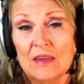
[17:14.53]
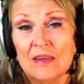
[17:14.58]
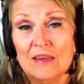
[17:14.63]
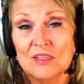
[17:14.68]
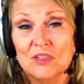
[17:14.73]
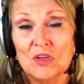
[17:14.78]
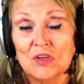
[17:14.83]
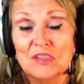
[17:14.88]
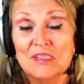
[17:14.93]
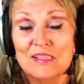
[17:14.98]

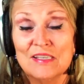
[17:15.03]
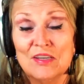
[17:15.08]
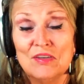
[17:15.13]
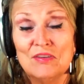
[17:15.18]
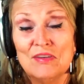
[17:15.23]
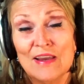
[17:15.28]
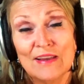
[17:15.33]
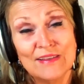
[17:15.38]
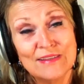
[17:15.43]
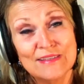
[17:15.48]
So I'll see you
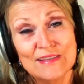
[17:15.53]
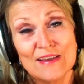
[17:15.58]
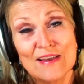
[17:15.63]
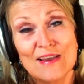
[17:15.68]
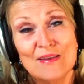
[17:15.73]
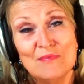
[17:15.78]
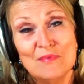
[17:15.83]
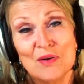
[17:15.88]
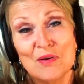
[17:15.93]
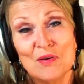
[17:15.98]
next
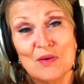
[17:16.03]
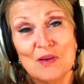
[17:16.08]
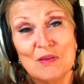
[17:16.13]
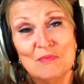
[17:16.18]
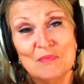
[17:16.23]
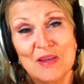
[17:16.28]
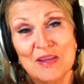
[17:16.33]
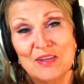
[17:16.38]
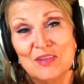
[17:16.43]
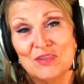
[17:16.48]
time on
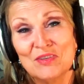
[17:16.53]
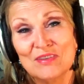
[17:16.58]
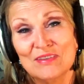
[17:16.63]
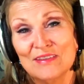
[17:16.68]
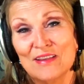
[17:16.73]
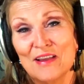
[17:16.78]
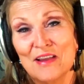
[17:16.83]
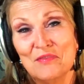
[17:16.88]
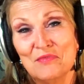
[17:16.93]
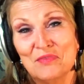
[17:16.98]
Patriot
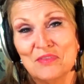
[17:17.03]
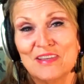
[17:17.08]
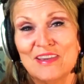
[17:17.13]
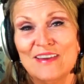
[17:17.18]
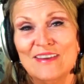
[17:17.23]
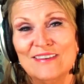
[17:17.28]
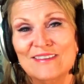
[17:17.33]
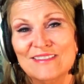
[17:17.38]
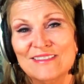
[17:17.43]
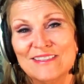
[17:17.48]
Life with
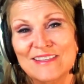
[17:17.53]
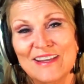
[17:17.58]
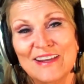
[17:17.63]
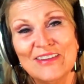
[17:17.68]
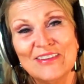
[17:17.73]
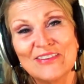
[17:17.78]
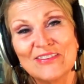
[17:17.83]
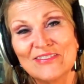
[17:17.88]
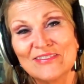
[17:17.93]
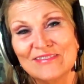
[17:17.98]
Candace
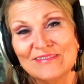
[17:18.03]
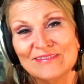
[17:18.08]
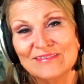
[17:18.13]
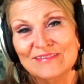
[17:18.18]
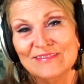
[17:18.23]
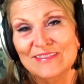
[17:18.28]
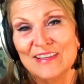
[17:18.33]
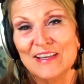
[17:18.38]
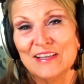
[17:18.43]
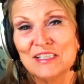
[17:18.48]
Keller.
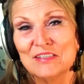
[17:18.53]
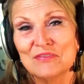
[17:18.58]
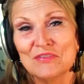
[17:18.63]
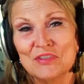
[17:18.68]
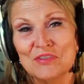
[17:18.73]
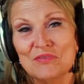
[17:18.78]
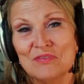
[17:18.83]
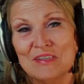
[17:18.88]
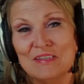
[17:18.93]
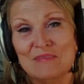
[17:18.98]
Thanks for
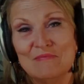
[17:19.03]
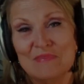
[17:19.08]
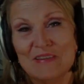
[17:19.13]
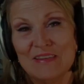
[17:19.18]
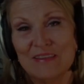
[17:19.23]
joining me.